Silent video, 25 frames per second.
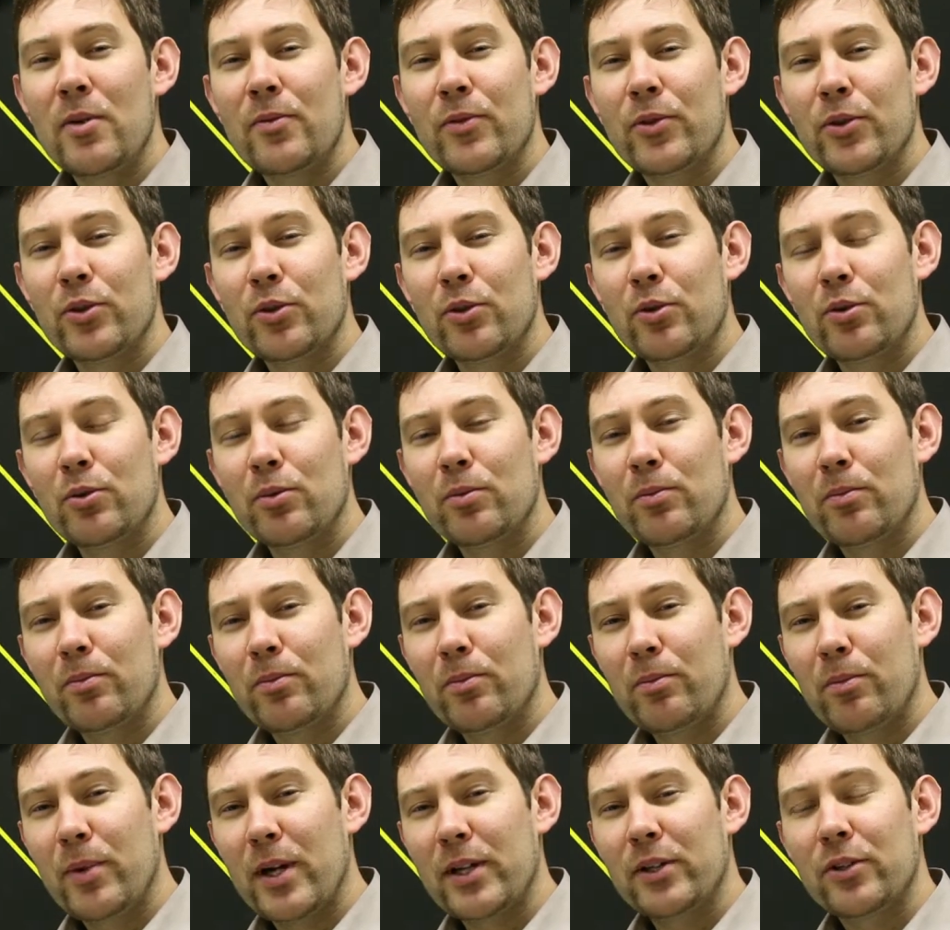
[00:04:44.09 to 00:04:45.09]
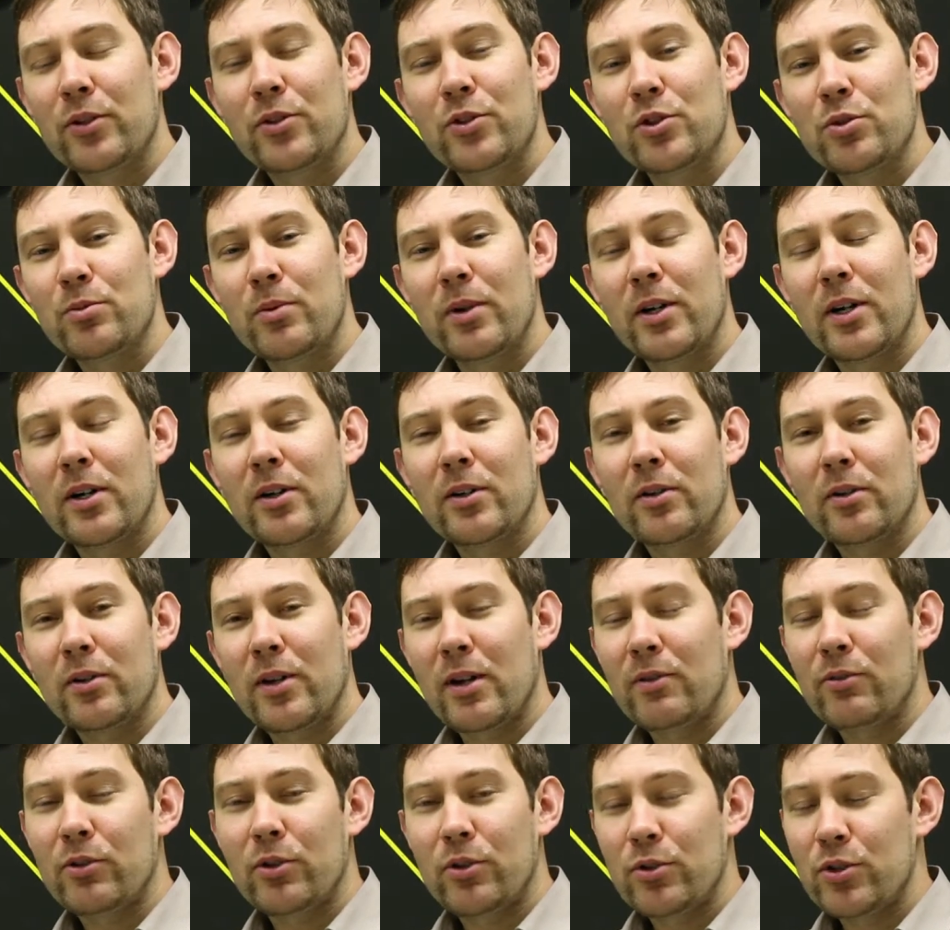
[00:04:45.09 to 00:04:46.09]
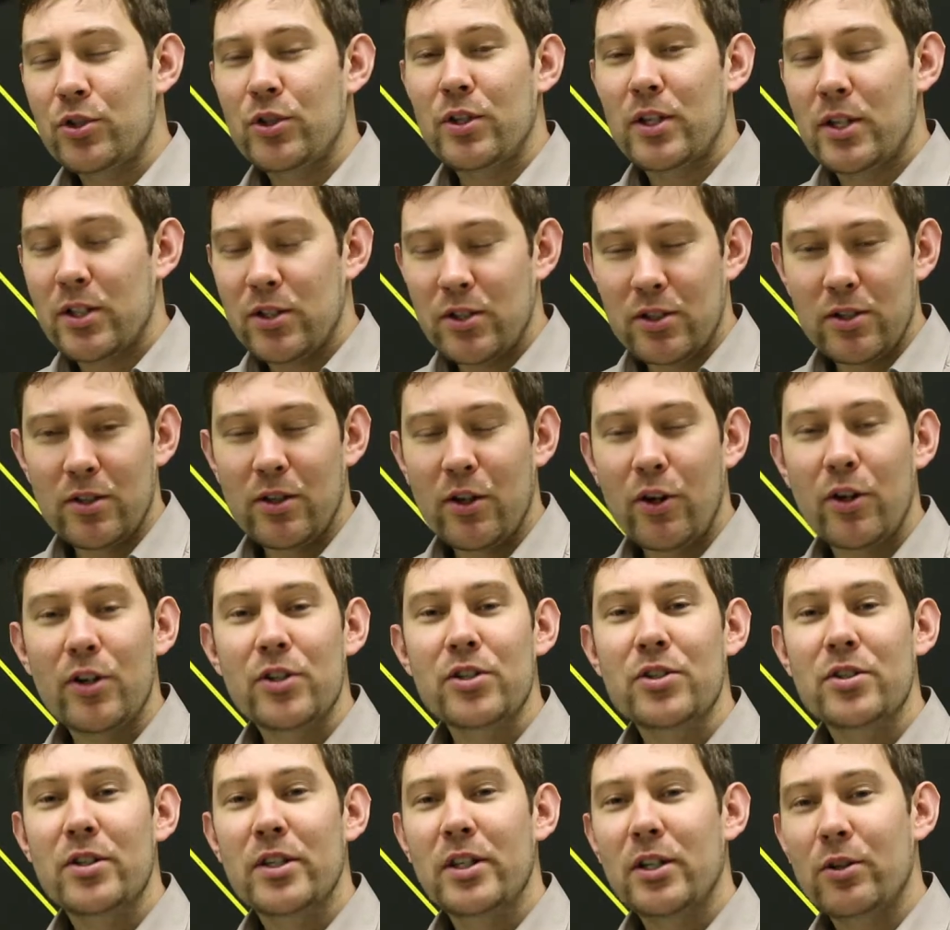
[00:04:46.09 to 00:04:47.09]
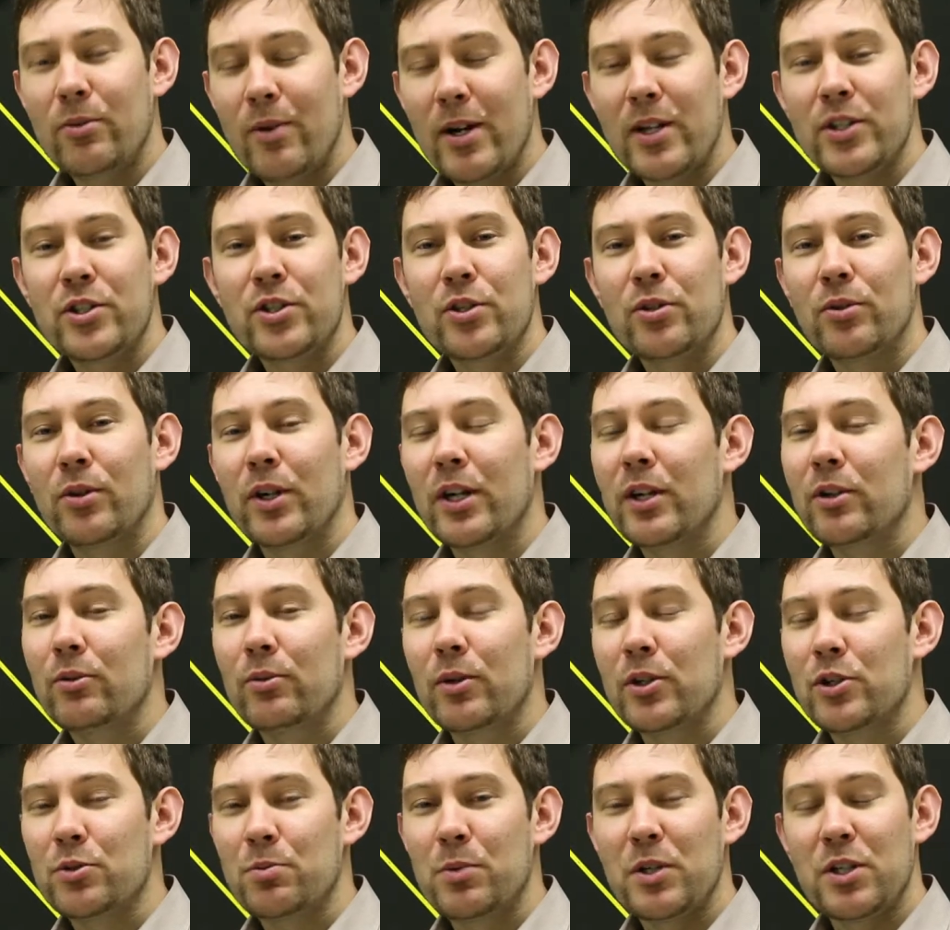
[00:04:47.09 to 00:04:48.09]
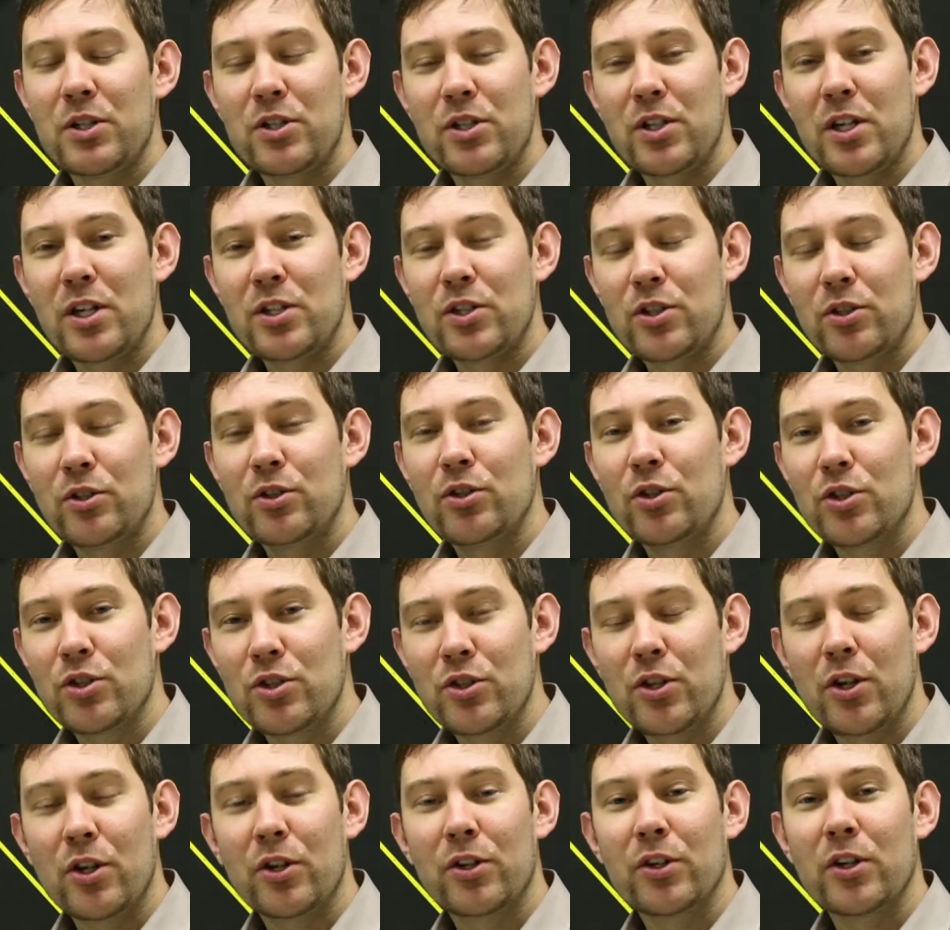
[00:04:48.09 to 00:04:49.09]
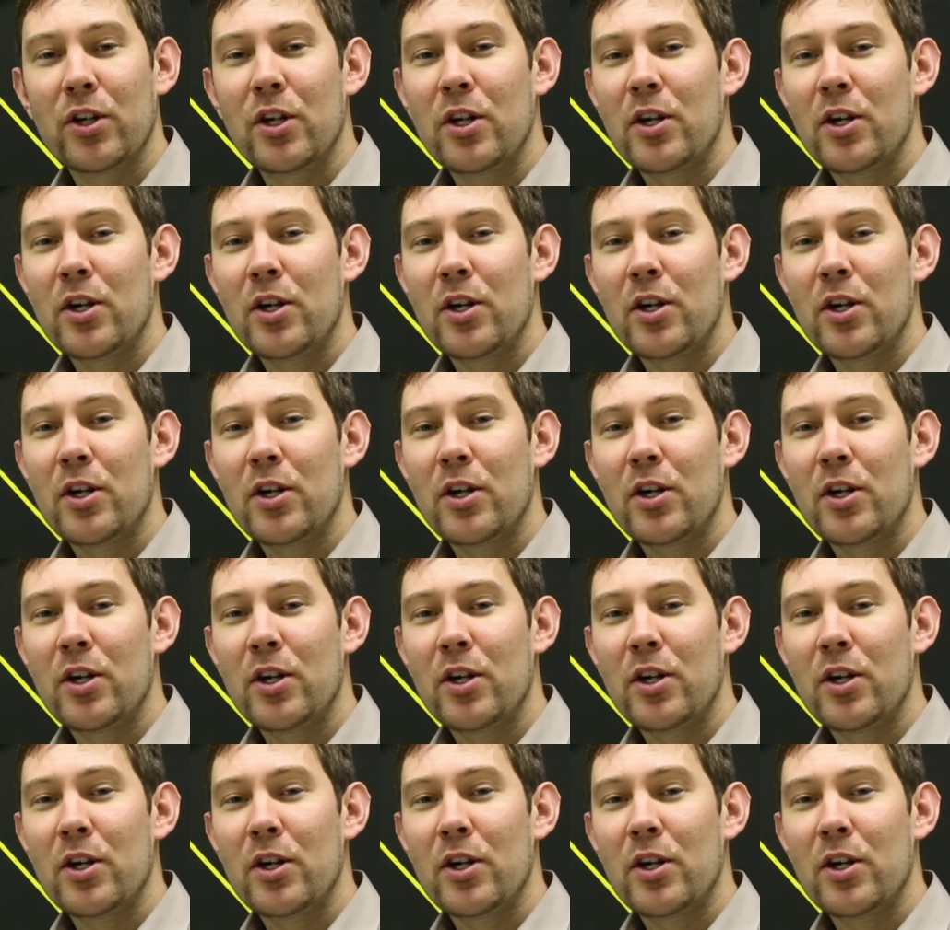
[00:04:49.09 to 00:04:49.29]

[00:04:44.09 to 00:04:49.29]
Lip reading: to patterns where evolution is largely gradual and where speciation does not